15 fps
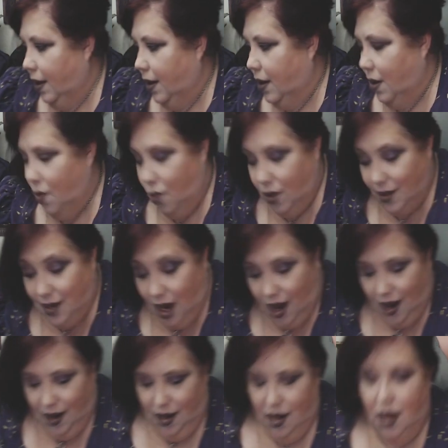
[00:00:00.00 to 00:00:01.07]
we're
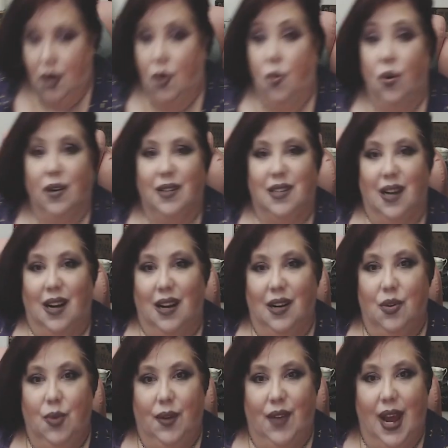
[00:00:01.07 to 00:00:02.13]
done,
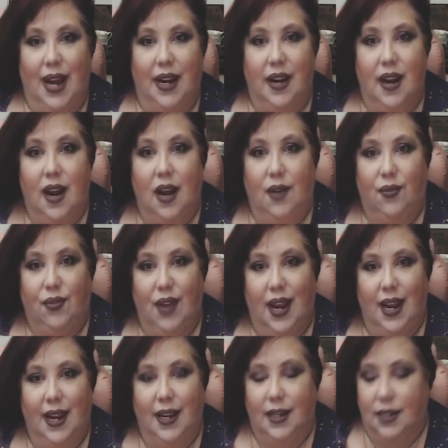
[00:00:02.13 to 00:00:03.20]
we've had enough.
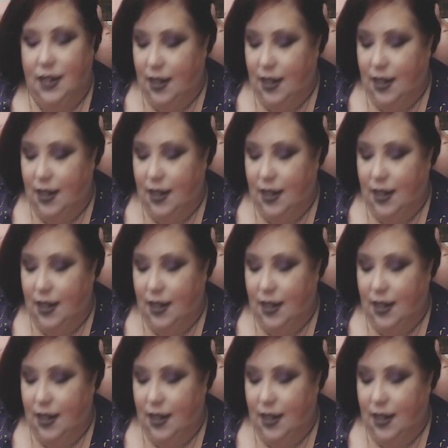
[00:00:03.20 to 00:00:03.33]
And